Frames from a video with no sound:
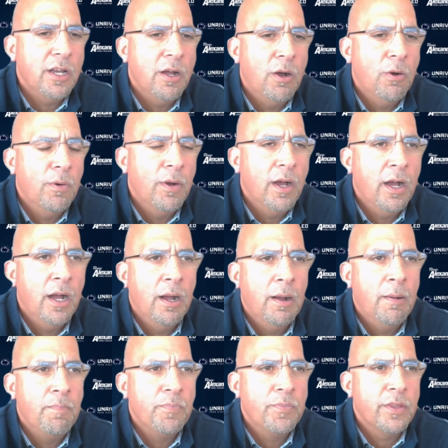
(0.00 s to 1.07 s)
You
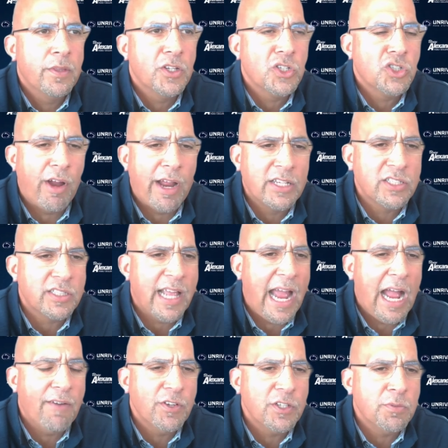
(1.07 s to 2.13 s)
know, the strength
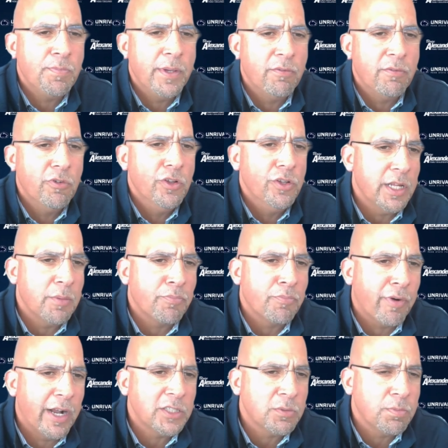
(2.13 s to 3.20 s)
staff has been really
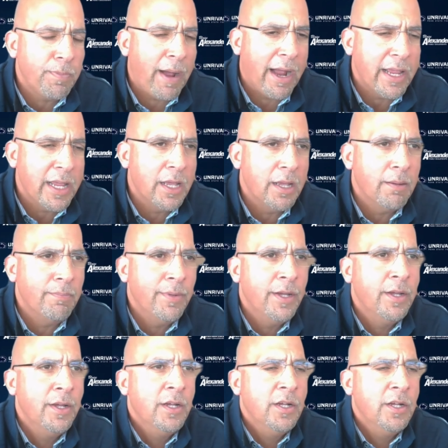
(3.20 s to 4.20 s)
impressed by him.